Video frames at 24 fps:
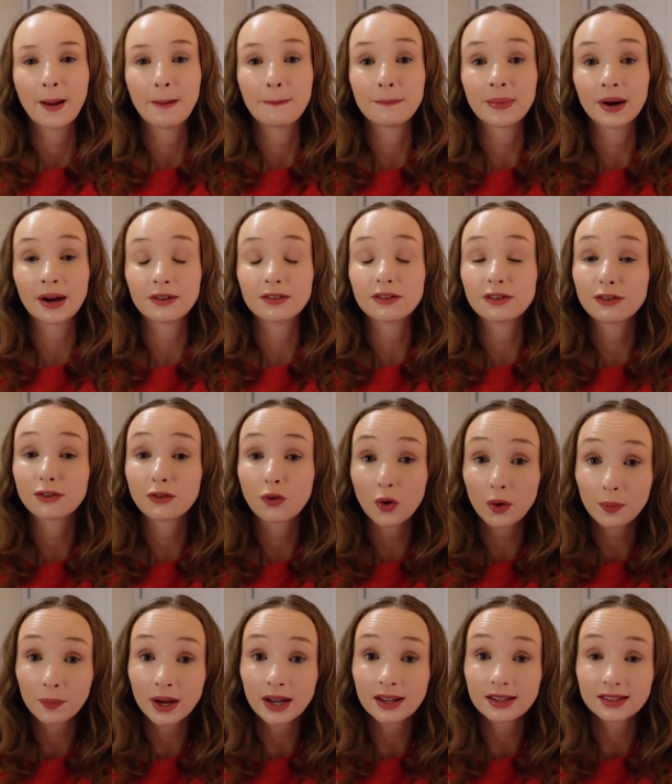But
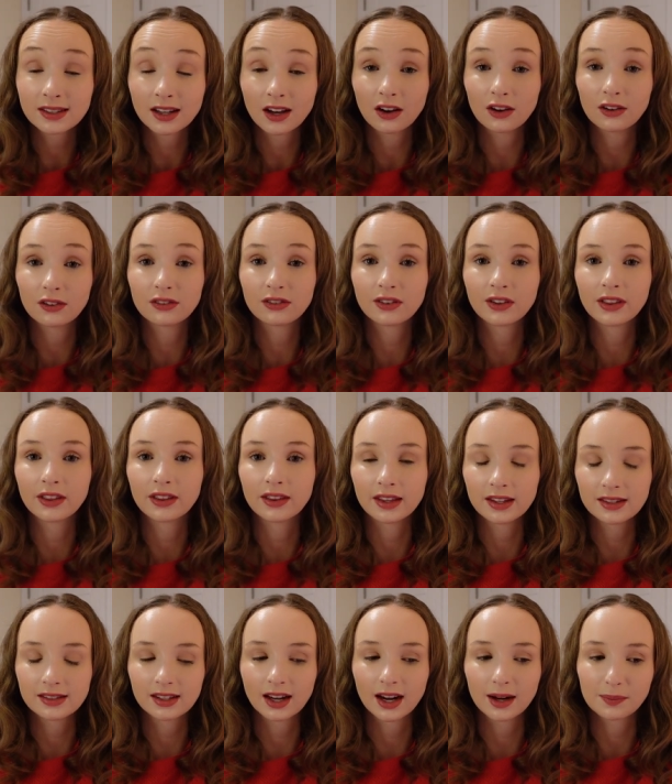for myself,
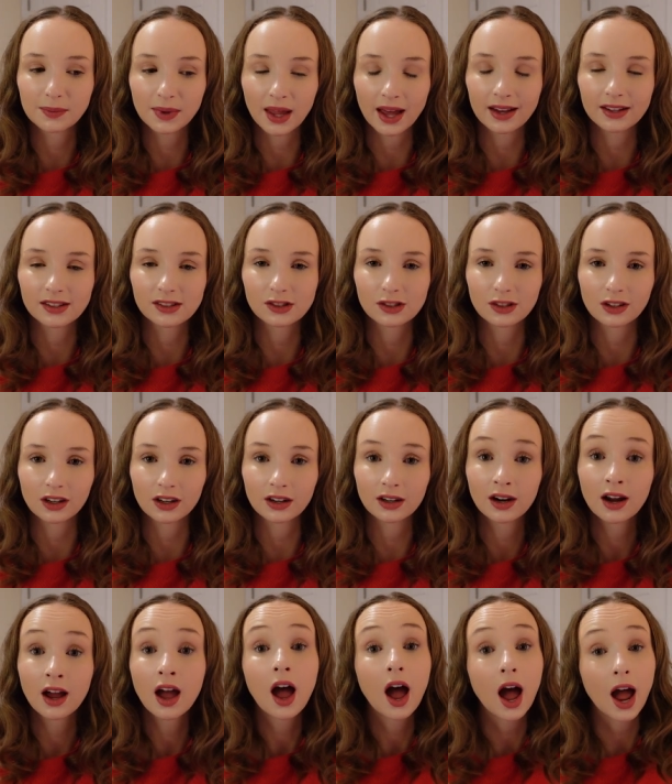this time last
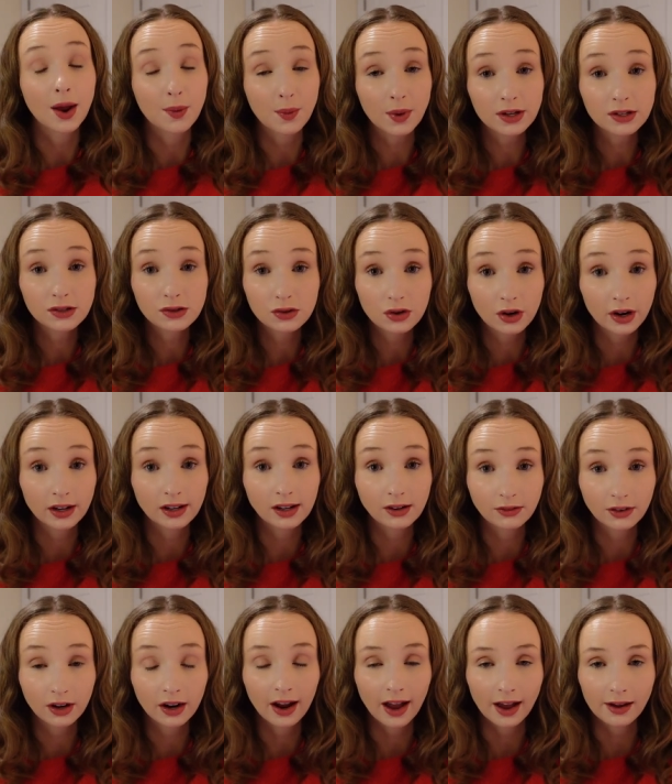year, I was training
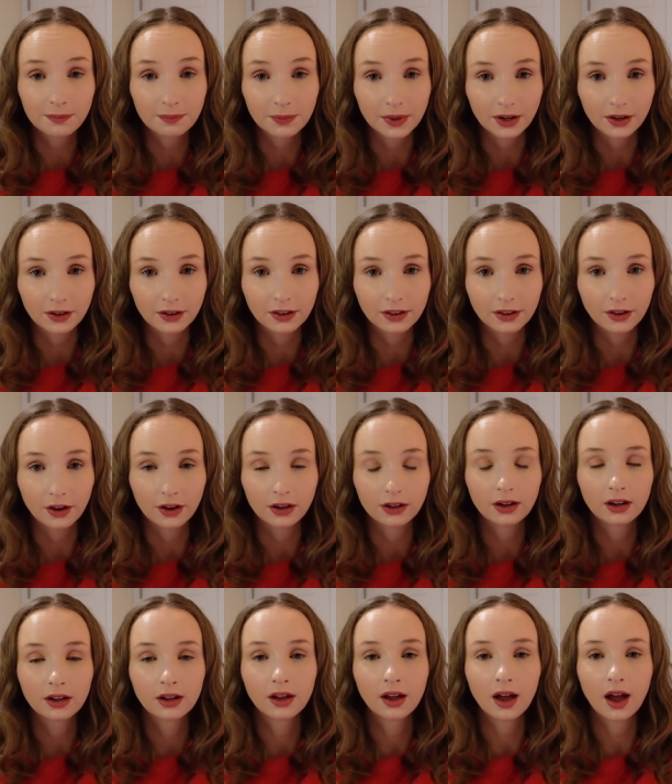for a half
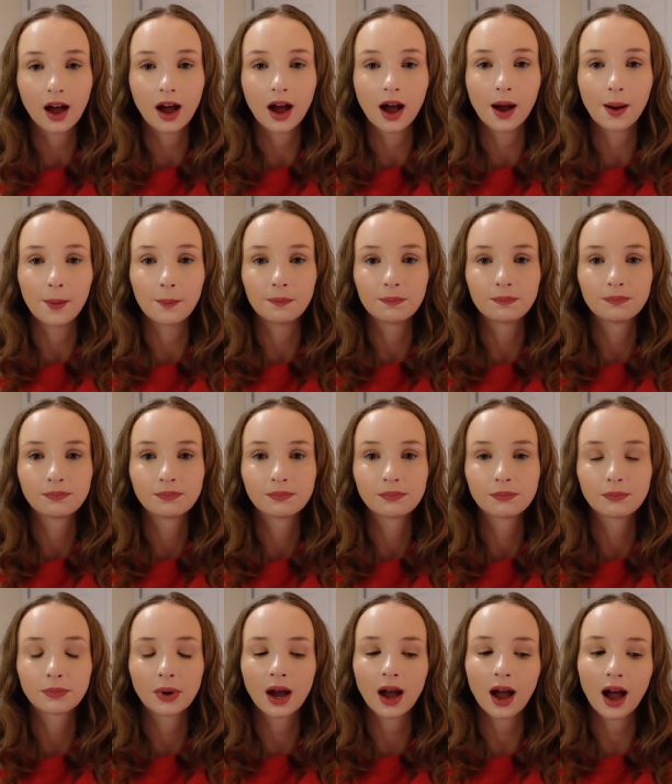marathon, um,
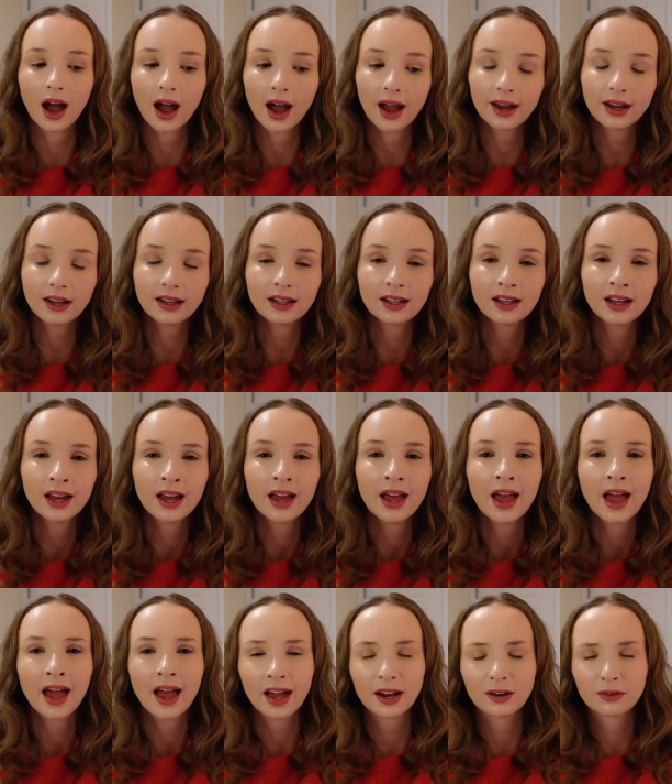but I
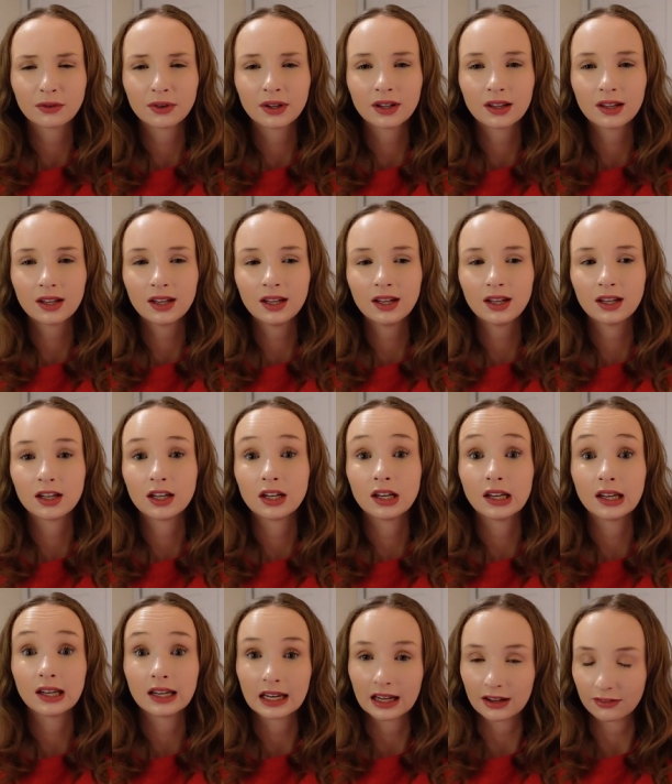had really
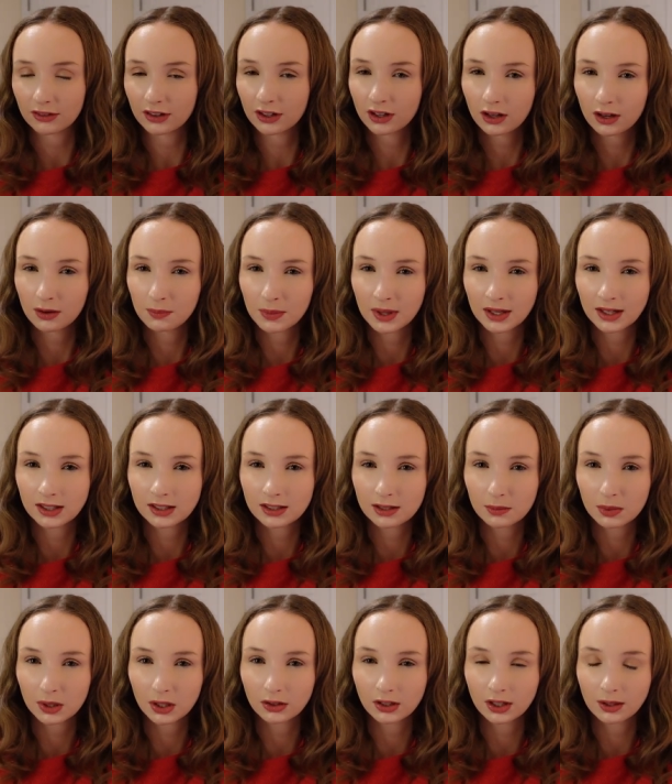never committed
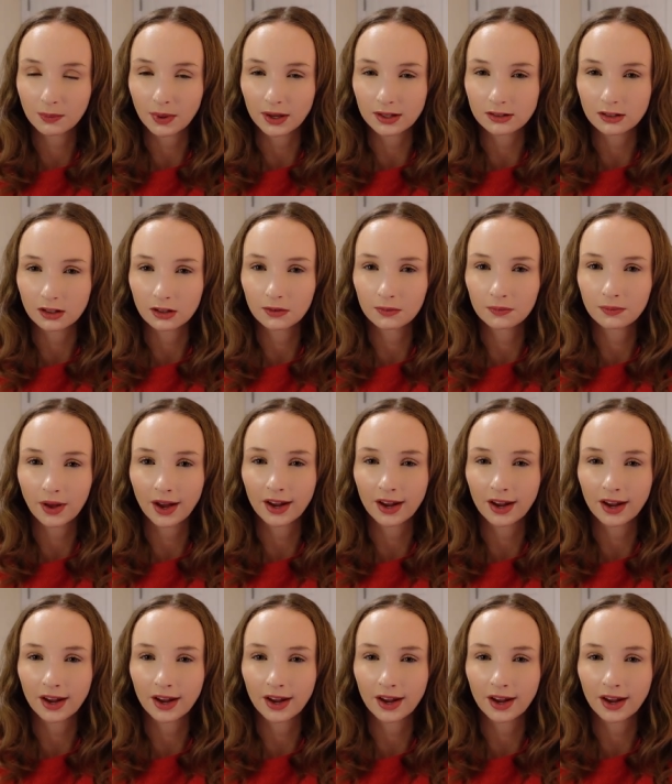to building muscle.